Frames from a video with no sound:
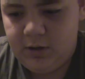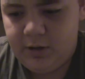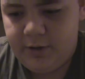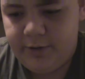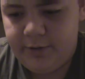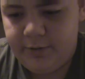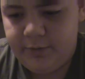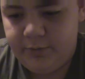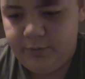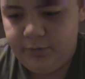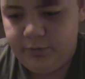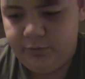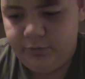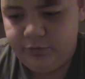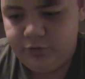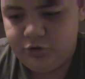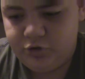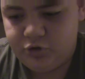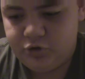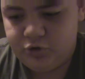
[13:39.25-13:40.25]
I
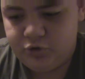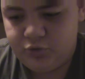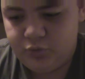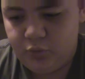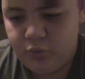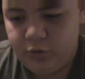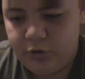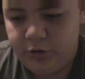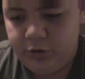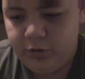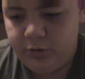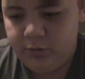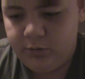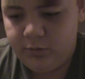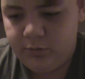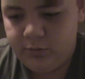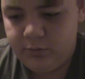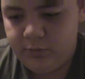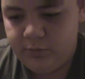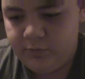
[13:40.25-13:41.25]
literally just stored it
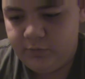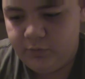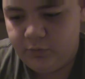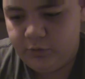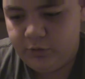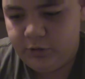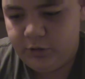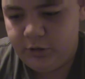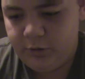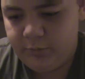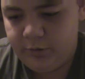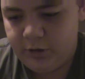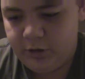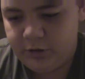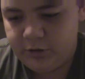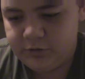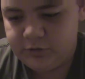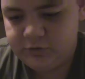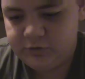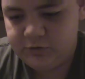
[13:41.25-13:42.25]
in a
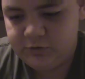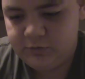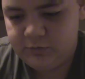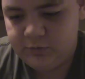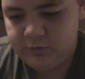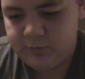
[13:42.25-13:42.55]
box,